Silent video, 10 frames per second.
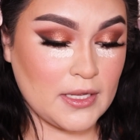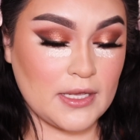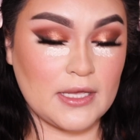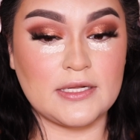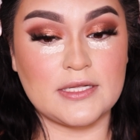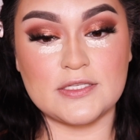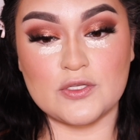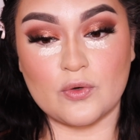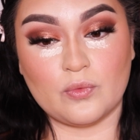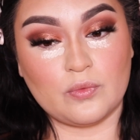It is
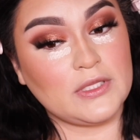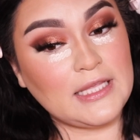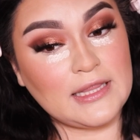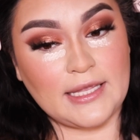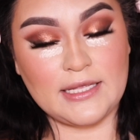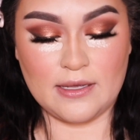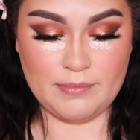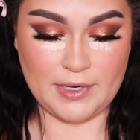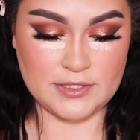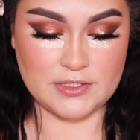really light
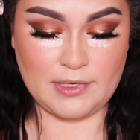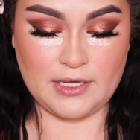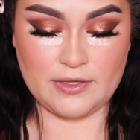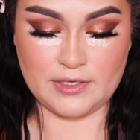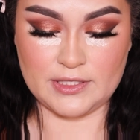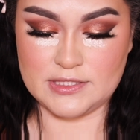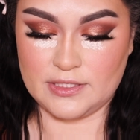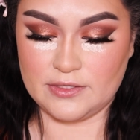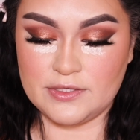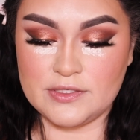compared to my other
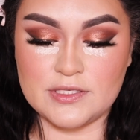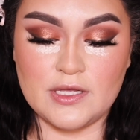concealers.